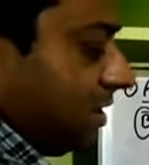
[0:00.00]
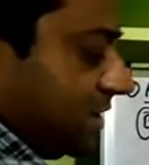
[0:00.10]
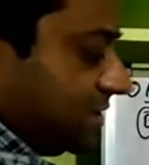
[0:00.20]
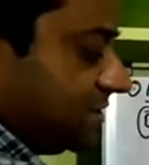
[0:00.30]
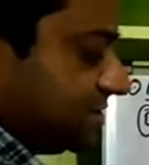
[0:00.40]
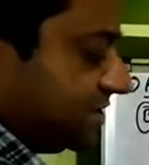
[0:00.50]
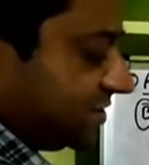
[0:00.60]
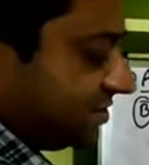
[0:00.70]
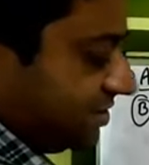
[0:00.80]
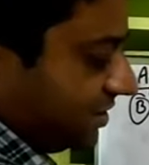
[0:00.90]
in this
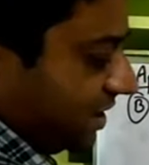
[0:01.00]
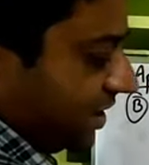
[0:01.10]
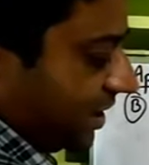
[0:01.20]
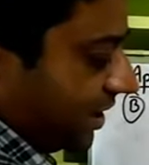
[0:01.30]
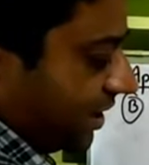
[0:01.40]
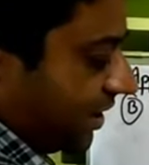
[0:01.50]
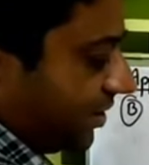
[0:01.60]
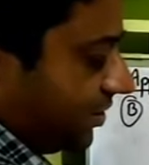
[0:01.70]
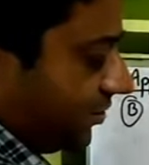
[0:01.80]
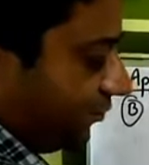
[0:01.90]
direction.
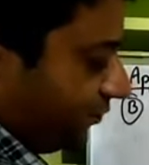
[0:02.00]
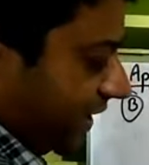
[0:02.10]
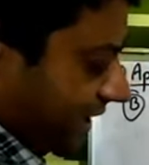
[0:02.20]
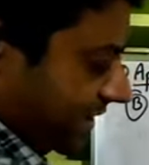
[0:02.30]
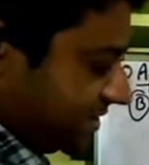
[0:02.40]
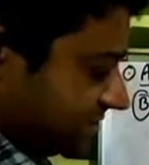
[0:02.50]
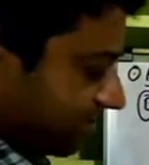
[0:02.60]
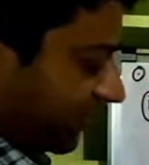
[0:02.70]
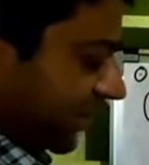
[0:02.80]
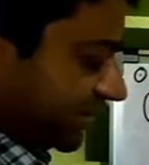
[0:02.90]
why it is a
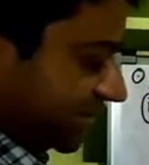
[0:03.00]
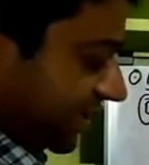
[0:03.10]
plus,